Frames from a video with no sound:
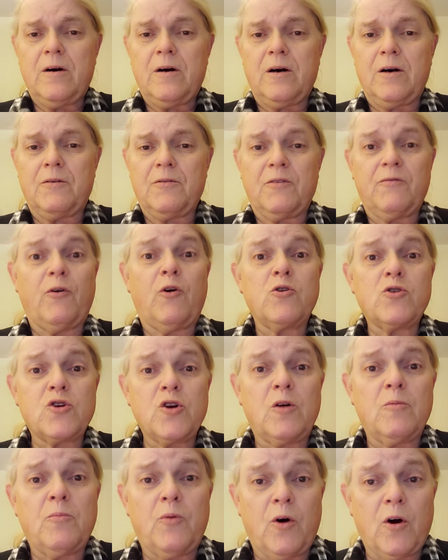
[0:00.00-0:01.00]

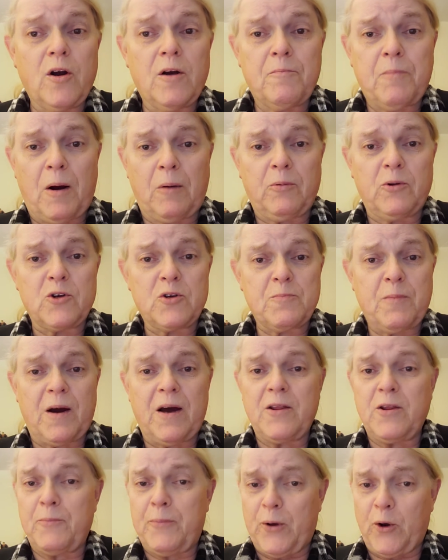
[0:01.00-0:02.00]
devotional book published
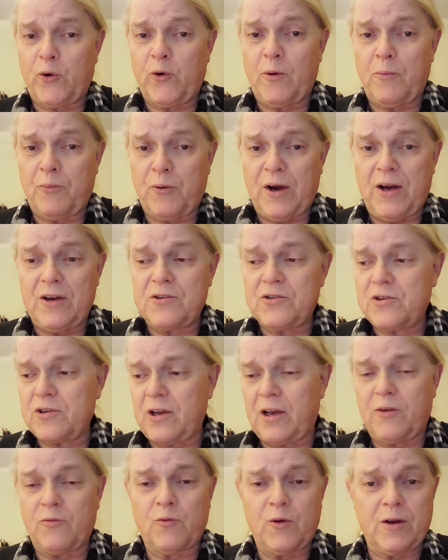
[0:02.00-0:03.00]
by the Pilgrim Press
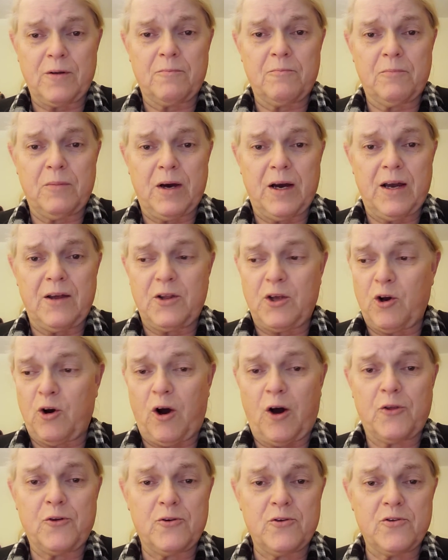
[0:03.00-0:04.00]
and written by the
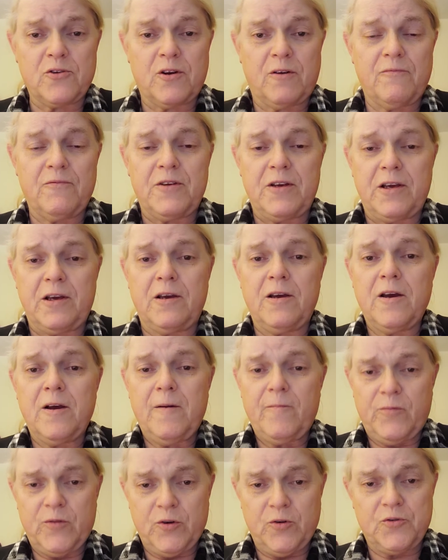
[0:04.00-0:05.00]
authors of the
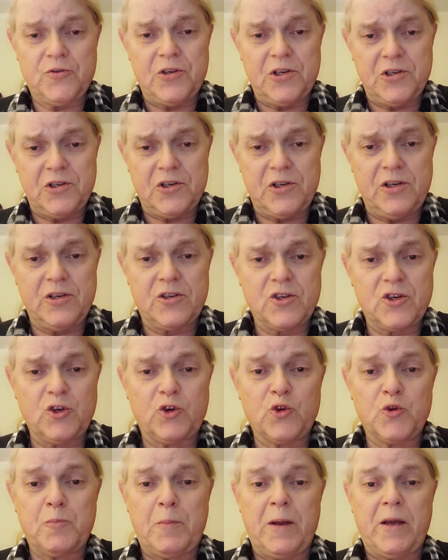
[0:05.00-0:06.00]
UCC
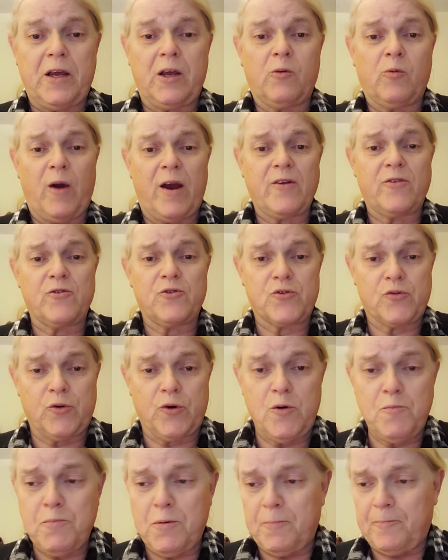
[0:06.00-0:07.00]
Still Speaking Writers
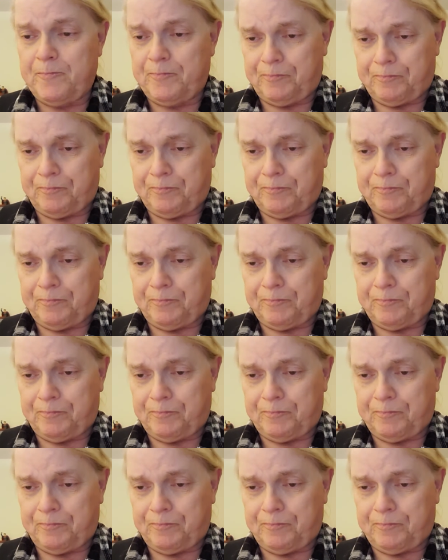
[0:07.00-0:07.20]
Group.